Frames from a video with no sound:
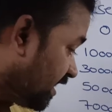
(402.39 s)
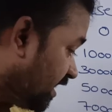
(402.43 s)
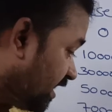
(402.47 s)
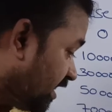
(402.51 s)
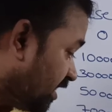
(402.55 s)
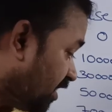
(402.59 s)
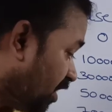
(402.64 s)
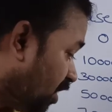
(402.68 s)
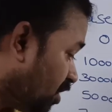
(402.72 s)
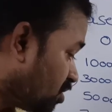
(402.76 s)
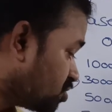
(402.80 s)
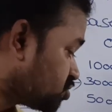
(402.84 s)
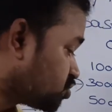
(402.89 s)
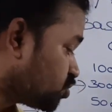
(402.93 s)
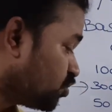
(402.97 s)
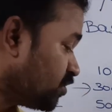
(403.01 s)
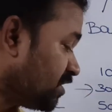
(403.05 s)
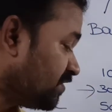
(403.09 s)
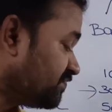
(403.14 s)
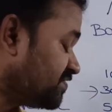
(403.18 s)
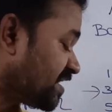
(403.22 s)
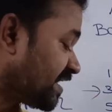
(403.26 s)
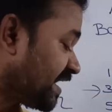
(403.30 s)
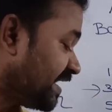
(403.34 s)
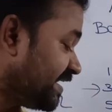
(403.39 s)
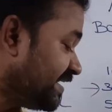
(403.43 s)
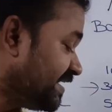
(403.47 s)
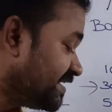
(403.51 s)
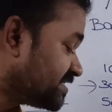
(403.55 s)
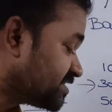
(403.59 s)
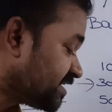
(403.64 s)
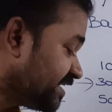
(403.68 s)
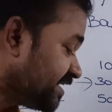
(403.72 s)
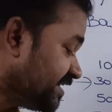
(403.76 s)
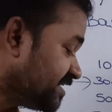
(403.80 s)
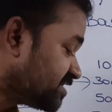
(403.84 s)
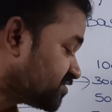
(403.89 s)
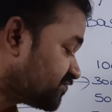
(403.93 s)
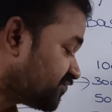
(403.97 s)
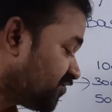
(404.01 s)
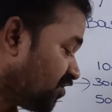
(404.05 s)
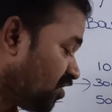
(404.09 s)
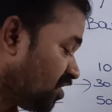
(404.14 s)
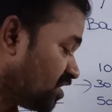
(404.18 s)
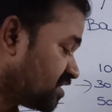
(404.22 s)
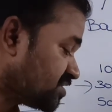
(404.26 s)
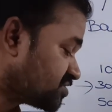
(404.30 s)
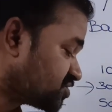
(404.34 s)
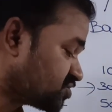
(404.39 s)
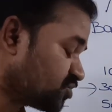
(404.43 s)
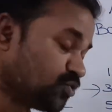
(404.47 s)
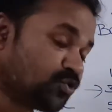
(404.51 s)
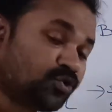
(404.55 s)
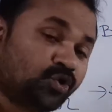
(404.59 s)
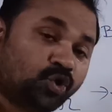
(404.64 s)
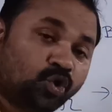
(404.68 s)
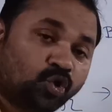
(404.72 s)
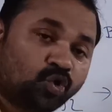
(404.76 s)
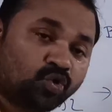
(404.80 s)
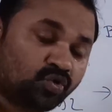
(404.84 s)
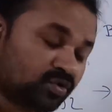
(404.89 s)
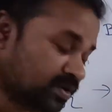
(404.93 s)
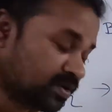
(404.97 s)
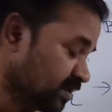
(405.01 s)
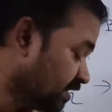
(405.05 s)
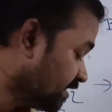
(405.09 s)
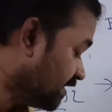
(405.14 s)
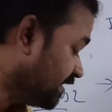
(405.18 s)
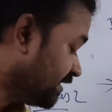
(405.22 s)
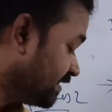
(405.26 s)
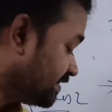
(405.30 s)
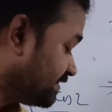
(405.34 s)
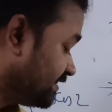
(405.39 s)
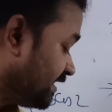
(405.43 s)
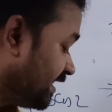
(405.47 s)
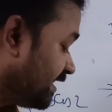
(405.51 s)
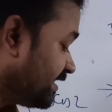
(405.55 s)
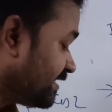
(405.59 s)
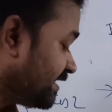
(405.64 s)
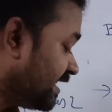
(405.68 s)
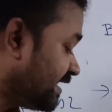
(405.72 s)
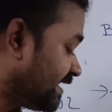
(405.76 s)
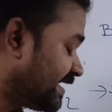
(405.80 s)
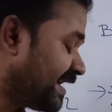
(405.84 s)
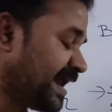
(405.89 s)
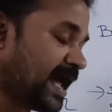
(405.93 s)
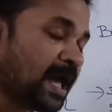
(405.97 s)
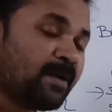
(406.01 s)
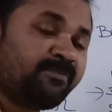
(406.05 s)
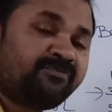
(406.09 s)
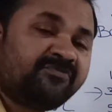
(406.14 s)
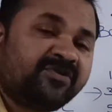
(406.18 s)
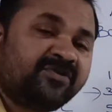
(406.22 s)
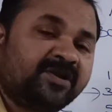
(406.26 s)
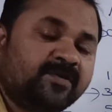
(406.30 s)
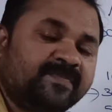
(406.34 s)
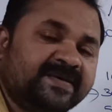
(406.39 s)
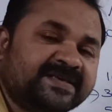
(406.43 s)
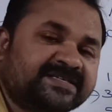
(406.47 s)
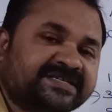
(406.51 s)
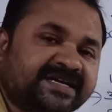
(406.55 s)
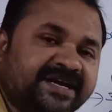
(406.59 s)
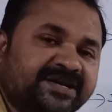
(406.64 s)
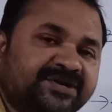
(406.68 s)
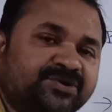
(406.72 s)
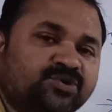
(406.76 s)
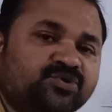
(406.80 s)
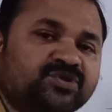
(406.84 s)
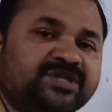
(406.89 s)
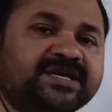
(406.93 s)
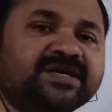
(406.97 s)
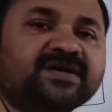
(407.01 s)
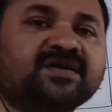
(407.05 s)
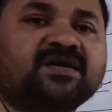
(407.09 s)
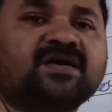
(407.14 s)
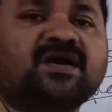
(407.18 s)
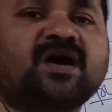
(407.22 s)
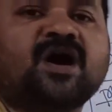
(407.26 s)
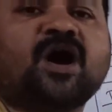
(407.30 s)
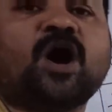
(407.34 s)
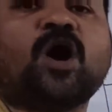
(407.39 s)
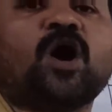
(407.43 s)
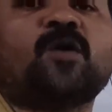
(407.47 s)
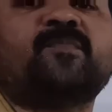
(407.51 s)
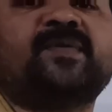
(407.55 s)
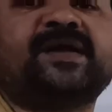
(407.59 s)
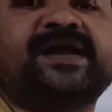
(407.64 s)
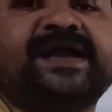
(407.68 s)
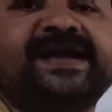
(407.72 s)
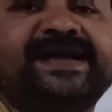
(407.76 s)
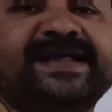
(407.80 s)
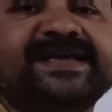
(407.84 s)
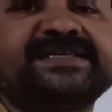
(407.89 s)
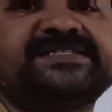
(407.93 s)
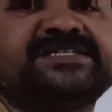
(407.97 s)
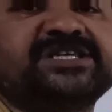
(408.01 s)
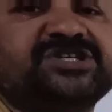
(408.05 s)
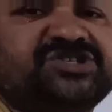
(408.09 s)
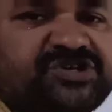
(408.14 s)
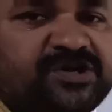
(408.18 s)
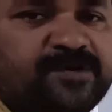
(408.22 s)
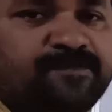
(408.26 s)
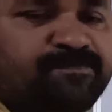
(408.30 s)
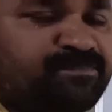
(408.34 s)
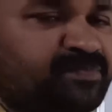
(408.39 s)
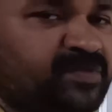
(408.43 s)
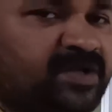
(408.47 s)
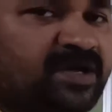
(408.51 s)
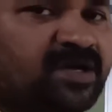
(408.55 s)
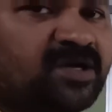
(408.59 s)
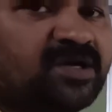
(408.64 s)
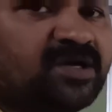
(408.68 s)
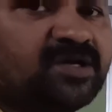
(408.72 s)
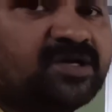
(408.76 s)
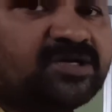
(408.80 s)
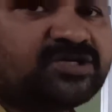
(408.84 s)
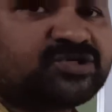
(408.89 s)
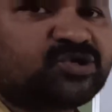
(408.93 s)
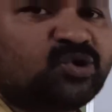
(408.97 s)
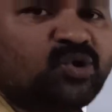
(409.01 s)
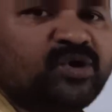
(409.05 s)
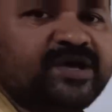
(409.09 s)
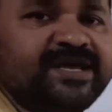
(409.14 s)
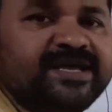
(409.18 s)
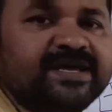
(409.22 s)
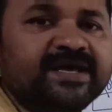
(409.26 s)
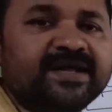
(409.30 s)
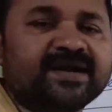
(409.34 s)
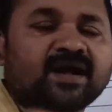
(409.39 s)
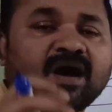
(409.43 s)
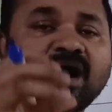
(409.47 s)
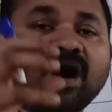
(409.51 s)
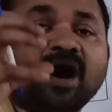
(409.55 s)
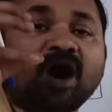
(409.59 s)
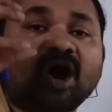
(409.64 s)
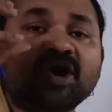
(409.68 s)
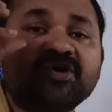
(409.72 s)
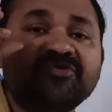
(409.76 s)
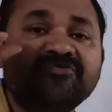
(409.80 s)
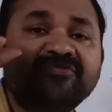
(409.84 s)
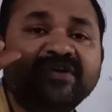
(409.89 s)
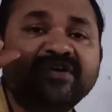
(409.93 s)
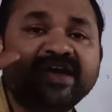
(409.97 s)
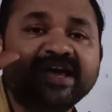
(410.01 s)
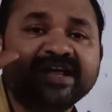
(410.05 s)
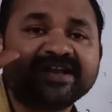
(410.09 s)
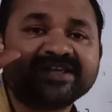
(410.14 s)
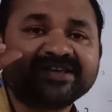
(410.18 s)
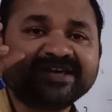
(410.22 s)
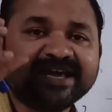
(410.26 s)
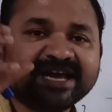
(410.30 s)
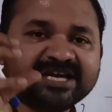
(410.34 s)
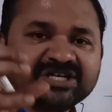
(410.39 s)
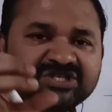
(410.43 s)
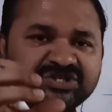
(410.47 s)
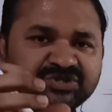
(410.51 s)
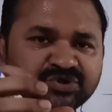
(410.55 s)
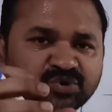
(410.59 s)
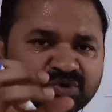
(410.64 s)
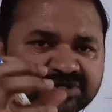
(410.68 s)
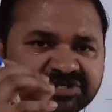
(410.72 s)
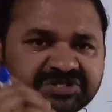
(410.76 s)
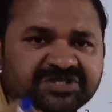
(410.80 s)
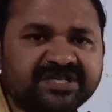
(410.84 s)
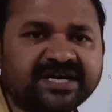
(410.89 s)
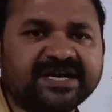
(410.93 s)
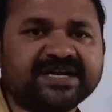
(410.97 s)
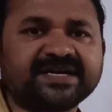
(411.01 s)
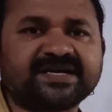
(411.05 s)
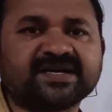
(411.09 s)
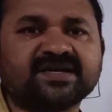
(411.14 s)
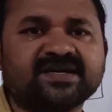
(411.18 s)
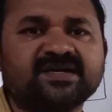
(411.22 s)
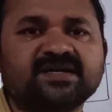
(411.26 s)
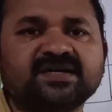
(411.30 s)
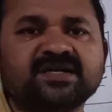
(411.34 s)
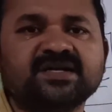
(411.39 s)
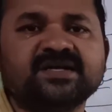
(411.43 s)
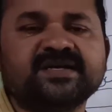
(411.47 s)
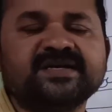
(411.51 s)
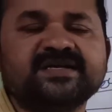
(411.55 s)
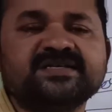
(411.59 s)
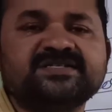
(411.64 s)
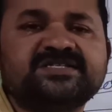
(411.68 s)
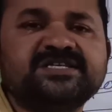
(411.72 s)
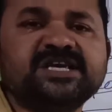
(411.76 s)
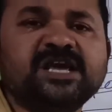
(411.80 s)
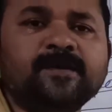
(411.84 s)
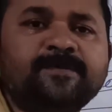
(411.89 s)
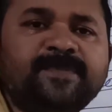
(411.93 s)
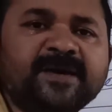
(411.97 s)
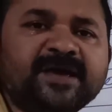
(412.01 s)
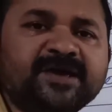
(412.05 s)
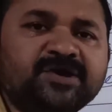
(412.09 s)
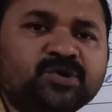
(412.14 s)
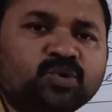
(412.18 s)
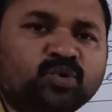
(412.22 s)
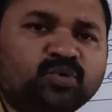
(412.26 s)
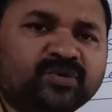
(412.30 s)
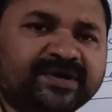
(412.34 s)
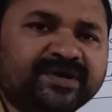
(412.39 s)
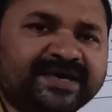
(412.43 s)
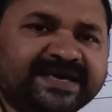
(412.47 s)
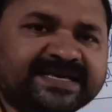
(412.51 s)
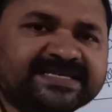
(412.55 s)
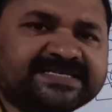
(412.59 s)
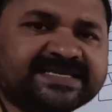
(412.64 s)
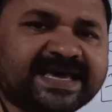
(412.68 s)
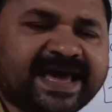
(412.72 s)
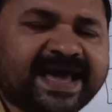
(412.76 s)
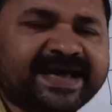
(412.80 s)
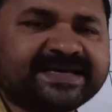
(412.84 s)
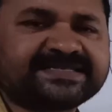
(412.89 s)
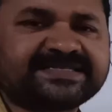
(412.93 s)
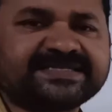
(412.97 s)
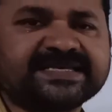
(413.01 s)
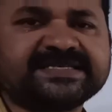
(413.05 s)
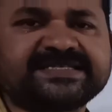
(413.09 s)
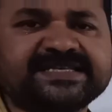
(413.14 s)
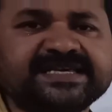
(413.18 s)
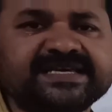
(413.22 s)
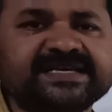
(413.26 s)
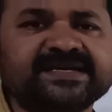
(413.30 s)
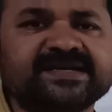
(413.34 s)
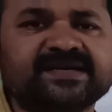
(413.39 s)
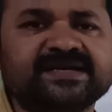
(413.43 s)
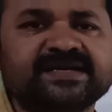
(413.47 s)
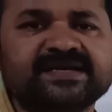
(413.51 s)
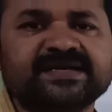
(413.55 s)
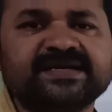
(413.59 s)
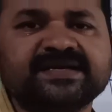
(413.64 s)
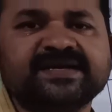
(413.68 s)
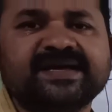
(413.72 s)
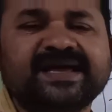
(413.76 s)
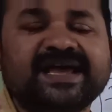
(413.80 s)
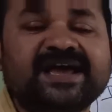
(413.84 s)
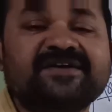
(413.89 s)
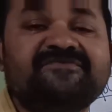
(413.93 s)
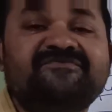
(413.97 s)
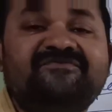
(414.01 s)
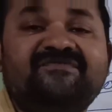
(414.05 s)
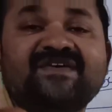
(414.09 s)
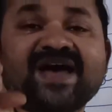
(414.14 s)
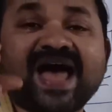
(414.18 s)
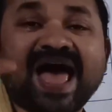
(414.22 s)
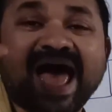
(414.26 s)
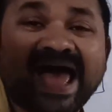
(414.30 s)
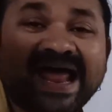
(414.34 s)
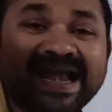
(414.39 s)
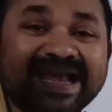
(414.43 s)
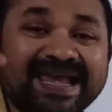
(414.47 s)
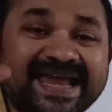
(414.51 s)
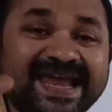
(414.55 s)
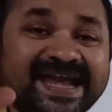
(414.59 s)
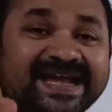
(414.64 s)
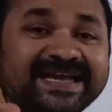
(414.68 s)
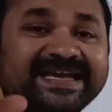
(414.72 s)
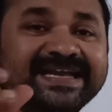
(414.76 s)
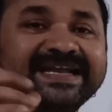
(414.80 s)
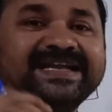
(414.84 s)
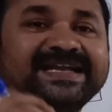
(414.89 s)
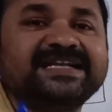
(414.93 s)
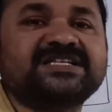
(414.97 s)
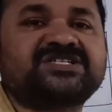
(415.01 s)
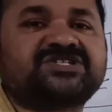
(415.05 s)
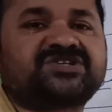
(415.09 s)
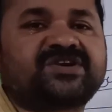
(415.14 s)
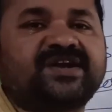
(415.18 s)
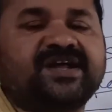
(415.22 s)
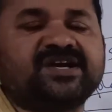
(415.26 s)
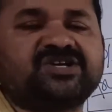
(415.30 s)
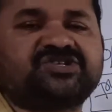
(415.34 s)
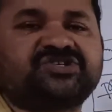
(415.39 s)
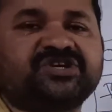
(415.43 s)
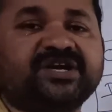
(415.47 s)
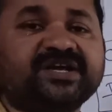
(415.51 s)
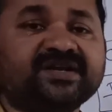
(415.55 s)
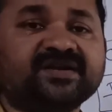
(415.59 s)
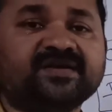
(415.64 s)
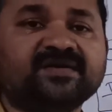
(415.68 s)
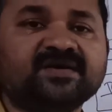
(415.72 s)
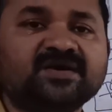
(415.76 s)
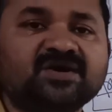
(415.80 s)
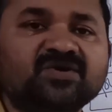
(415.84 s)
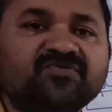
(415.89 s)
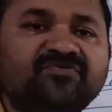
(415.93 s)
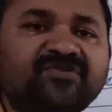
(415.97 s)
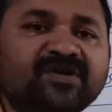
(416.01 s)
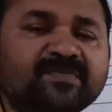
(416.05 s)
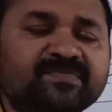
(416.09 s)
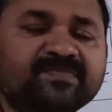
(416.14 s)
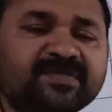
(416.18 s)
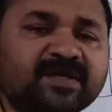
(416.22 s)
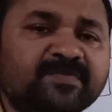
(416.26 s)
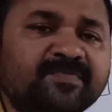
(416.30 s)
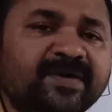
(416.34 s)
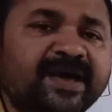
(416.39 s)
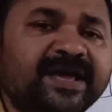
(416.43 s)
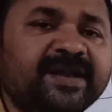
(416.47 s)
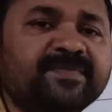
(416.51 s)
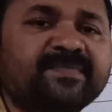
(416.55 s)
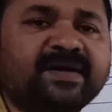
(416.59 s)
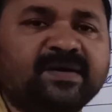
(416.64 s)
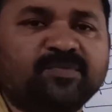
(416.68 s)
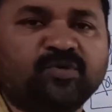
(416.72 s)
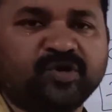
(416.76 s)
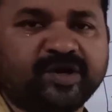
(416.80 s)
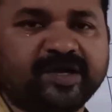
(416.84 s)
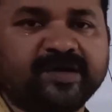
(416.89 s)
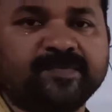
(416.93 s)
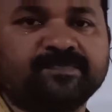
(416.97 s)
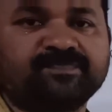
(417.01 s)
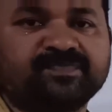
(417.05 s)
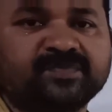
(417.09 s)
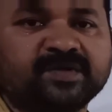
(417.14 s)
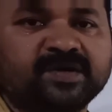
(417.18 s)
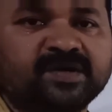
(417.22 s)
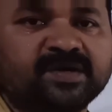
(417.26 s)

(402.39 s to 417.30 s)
here also, if the condition is false, no, then a trap will be sent to the operating system. So here, hardware ensures that CPU is accessing a valid instruction from the main memory.